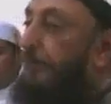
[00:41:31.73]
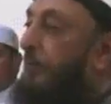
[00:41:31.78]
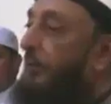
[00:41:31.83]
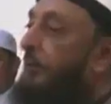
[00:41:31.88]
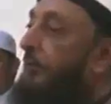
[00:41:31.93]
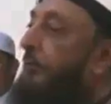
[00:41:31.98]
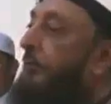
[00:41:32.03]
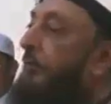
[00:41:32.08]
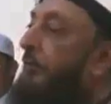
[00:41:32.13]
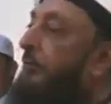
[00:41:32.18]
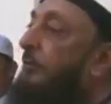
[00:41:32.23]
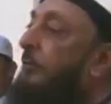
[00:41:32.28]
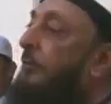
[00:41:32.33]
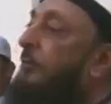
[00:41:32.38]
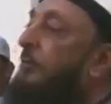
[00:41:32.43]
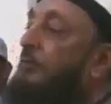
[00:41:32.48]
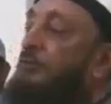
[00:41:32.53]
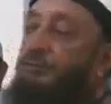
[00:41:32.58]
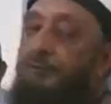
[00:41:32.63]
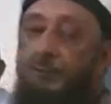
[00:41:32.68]
So you'll
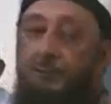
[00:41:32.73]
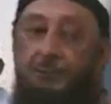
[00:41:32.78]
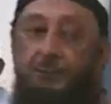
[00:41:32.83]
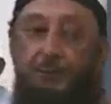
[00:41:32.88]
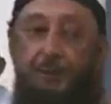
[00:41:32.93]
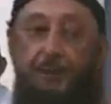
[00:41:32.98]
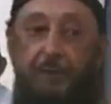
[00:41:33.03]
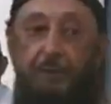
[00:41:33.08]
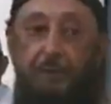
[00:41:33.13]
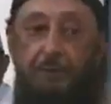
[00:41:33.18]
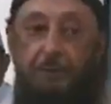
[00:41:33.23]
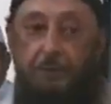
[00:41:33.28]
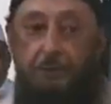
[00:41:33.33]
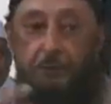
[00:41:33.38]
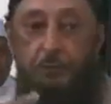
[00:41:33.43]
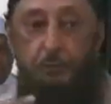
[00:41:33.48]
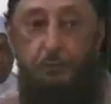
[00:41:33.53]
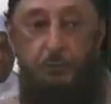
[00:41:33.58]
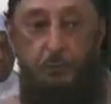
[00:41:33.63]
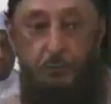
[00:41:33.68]
move to stage
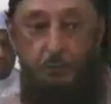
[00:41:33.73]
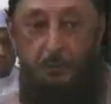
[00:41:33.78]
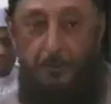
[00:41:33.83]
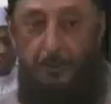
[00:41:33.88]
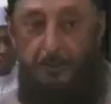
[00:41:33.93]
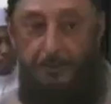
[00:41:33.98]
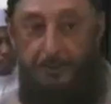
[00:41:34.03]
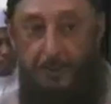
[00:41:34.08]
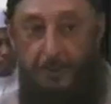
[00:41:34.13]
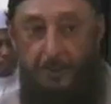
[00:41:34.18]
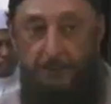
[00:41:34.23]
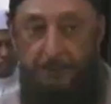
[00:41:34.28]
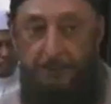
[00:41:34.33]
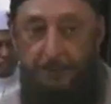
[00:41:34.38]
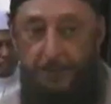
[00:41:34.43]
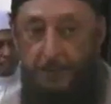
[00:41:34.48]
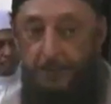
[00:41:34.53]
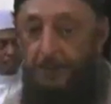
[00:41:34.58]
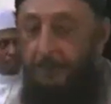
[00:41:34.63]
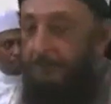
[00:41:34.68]
2 at
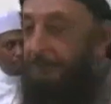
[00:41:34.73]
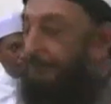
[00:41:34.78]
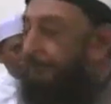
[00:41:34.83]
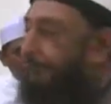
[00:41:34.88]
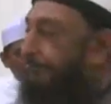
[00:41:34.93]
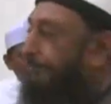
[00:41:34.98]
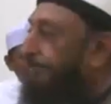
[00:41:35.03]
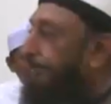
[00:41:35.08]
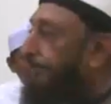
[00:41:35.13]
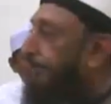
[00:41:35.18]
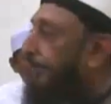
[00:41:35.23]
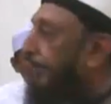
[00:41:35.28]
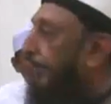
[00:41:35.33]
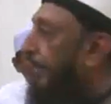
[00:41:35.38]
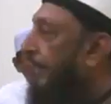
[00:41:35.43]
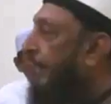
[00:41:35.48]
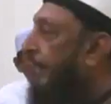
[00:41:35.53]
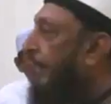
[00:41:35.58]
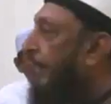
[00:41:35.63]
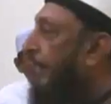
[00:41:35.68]
that time,
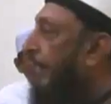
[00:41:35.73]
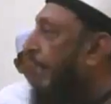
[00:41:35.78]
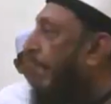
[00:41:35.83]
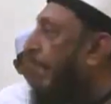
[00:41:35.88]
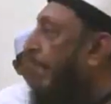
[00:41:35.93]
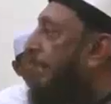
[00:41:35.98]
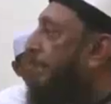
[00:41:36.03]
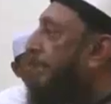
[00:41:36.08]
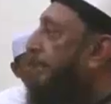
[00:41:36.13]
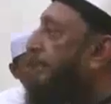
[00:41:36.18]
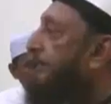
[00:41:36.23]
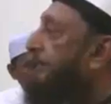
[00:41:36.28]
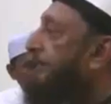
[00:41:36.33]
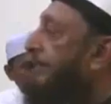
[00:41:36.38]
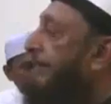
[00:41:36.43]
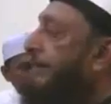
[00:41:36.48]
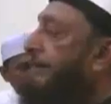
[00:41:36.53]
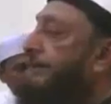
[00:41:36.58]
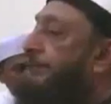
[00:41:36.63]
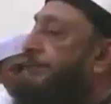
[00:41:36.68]
and in
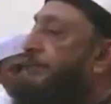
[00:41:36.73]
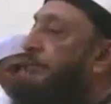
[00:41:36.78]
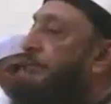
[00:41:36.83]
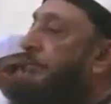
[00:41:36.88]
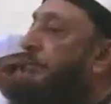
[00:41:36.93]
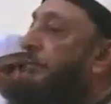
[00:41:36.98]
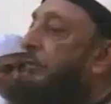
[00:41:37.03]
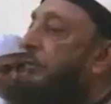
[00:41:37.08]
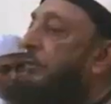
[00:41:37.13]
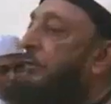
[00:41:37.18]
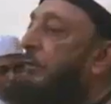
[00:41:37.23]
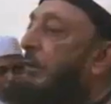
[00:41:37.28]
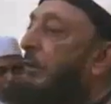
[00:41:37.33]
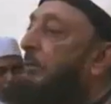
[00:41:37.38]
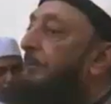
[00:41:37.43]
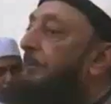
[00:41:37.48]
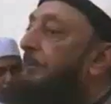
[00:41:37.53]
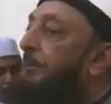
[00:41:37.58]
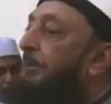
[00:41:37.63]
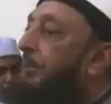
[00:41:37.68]
stage 2 you
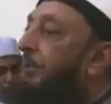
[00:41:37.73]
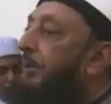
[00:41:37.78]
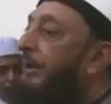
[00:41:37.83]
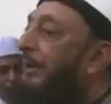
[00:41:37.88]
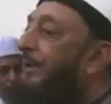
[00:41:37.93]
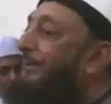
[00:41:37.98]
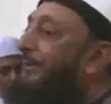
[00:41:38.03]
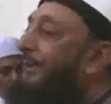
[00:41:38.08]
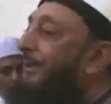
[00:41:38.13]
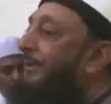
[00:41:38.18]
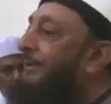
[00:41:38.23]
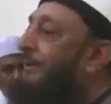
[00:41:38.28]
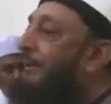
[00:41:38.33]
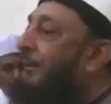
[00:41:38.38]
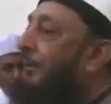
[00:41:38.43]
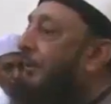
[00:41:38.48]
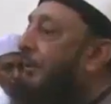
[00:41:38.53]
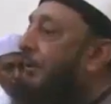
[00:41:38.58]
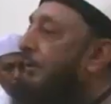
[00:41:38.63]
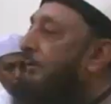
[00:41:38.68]
will
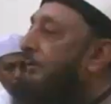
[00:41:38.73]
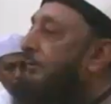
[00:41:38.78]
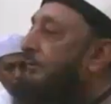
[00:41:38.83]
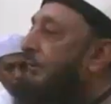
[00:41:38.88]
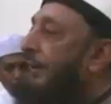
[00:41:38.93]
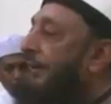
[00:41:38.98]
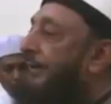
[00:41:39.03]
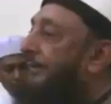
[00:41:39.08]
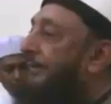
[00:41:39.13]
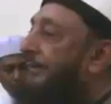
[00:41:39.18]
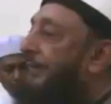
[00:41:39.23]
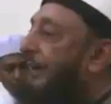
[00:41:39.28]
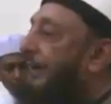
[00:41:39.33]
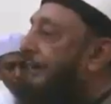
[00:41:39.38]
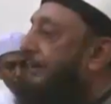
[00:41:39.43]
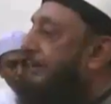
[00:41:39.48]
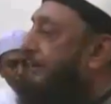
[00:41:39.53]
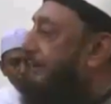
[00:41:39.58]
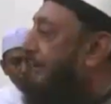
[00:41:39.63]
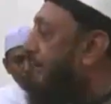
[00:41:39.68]
prohibit all
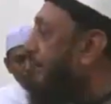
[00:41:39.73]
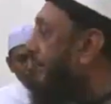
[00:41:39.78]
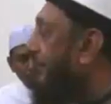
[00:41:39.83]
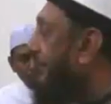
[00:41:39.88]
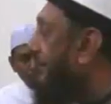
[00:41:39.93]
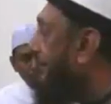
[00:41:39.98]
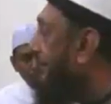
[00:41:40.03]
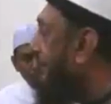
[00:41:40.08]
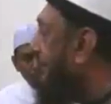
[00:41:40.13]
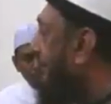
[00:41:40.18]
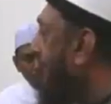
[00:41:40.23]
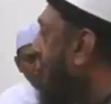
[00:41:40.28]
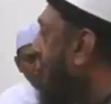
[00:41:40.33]
transactions